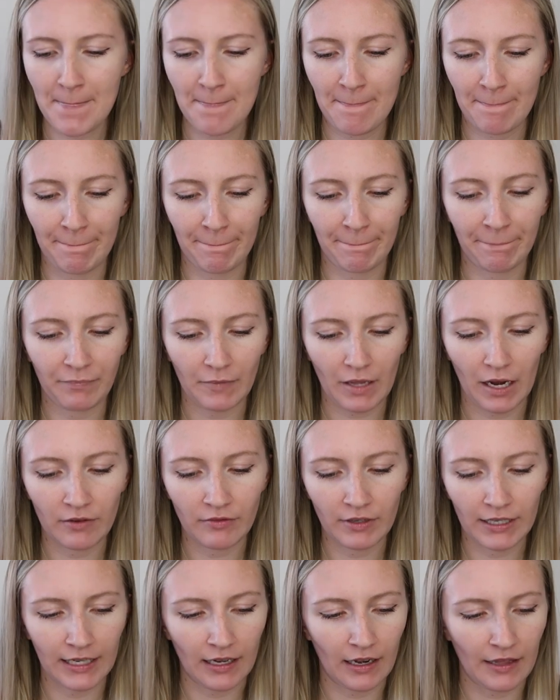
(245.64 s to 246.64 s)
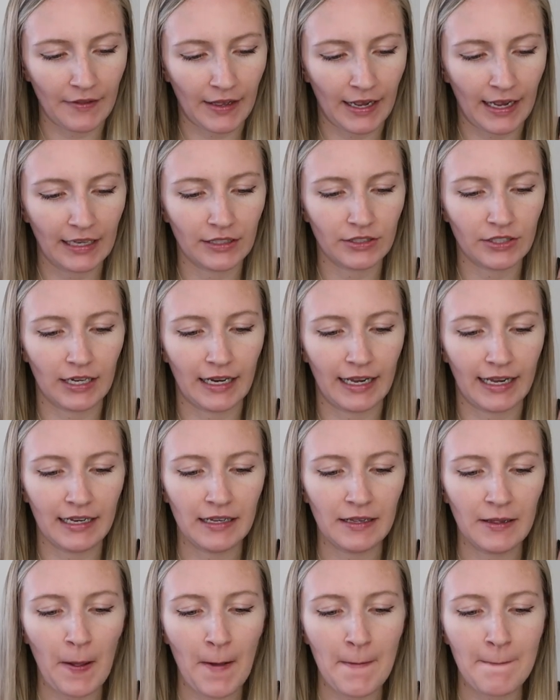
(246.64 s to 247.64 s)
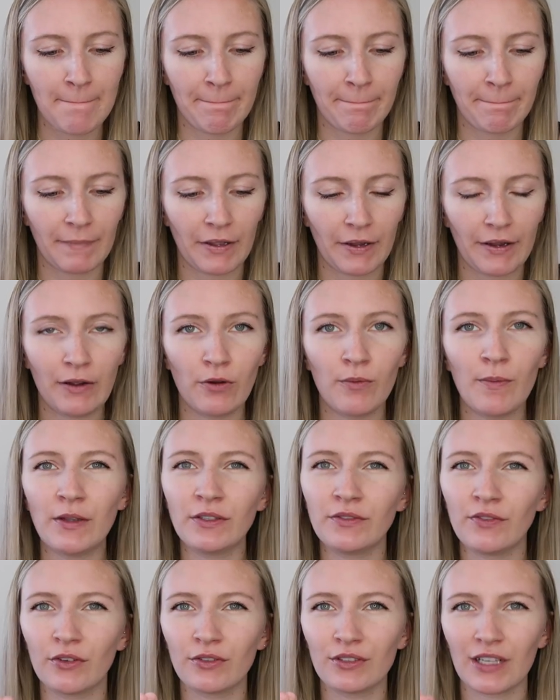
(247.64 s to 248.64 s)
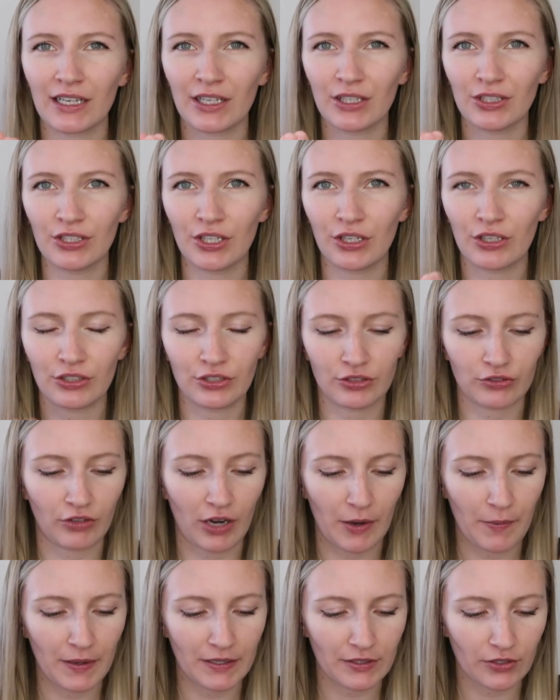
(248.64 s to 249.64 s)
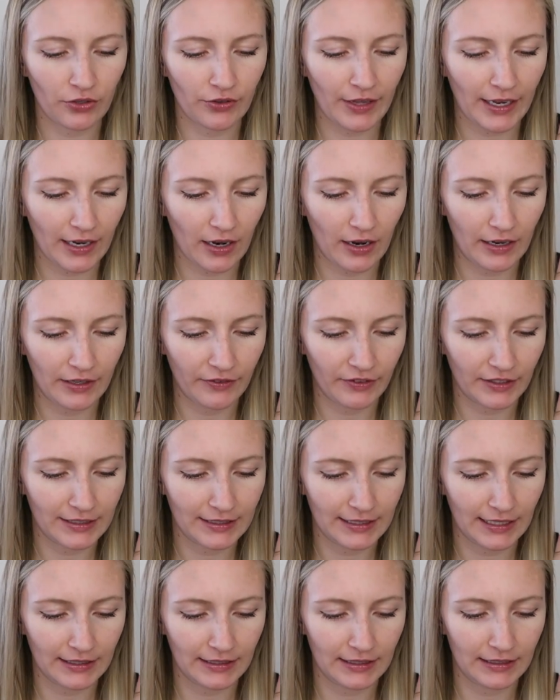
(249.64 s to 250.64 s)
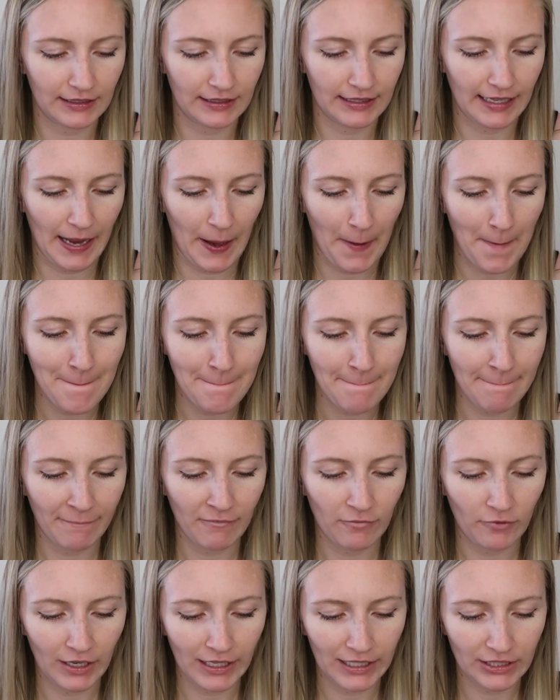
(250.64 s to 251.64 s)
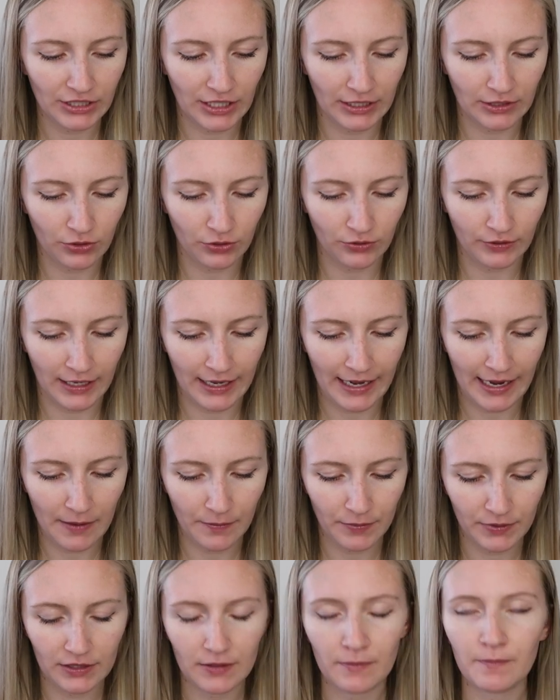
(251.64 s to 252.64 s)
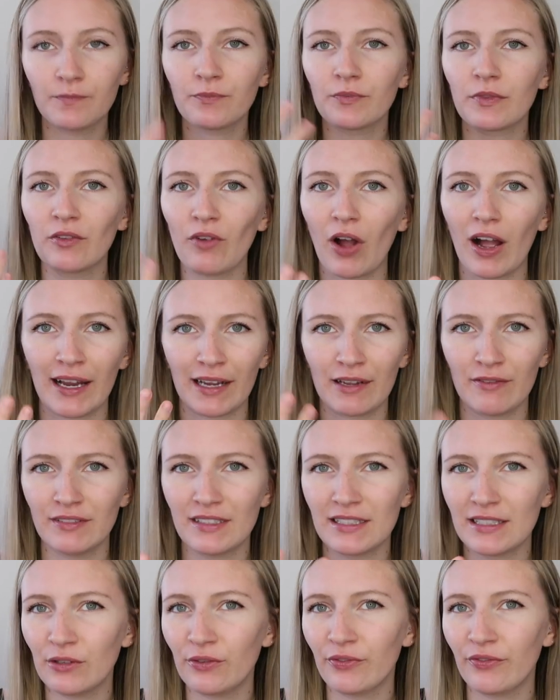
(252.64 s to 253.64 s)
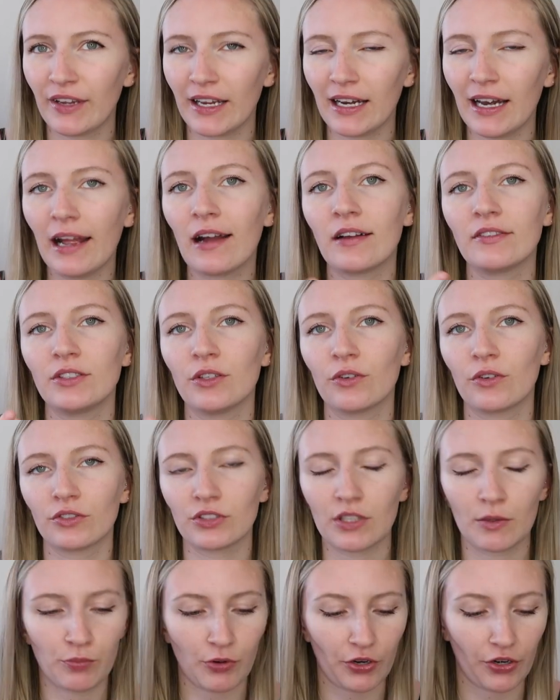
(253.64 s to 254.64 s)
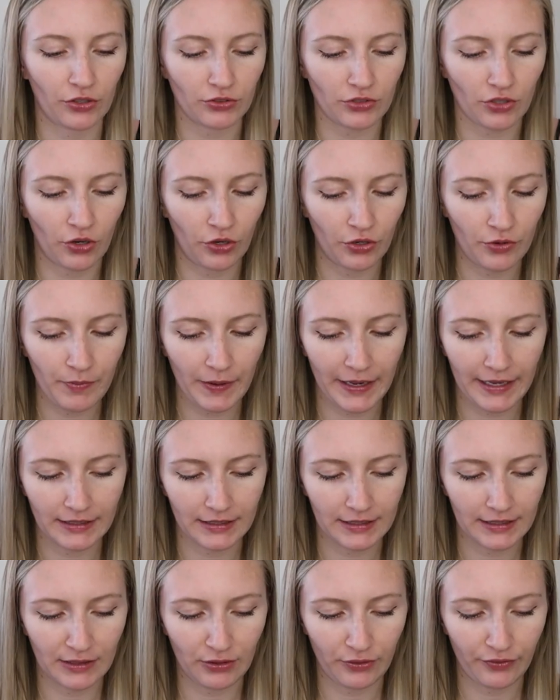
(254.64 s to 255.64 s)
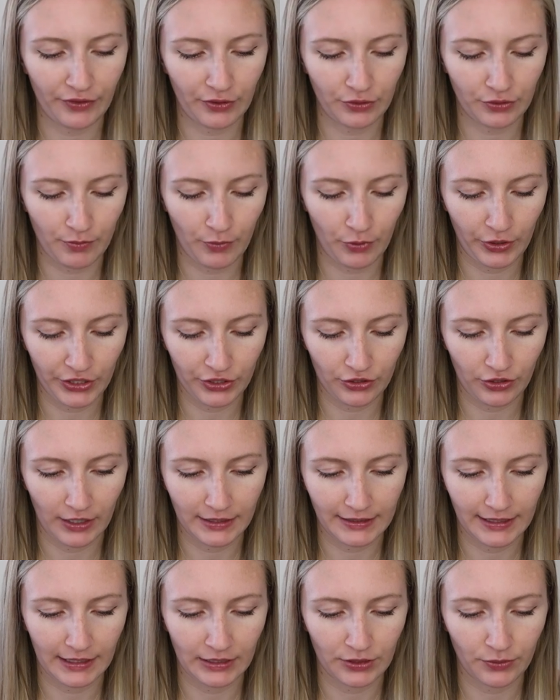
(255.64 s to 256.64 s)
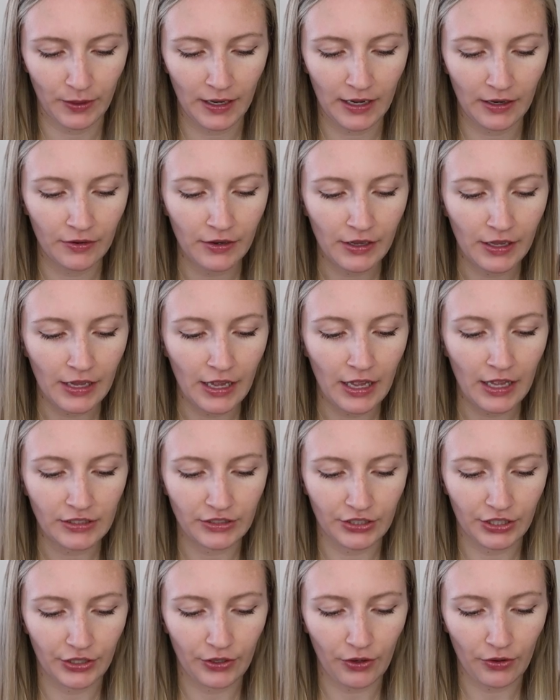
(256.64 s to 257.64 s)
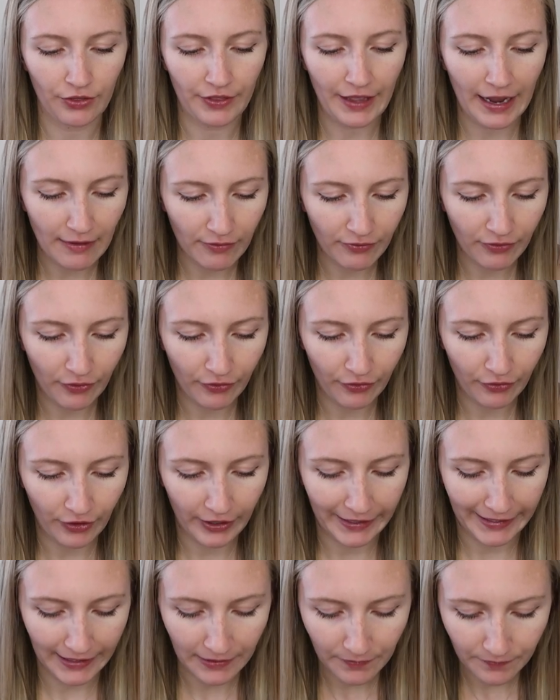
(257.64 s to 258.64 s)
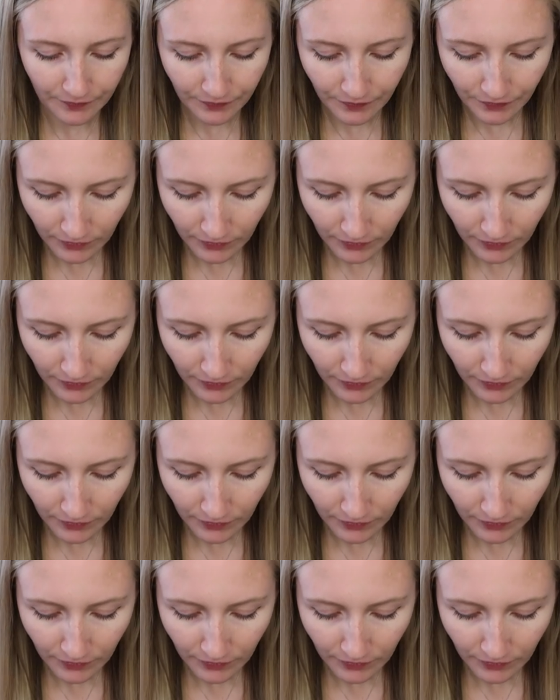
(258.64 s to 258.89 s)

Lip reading: I really like that actually. So it almost feels like a sugar scrub. It's got that kind of consistency. Really gentle on the lips. I can still feel it. I've still got some product on, but it still feels moisturizing as well. So you got that for free.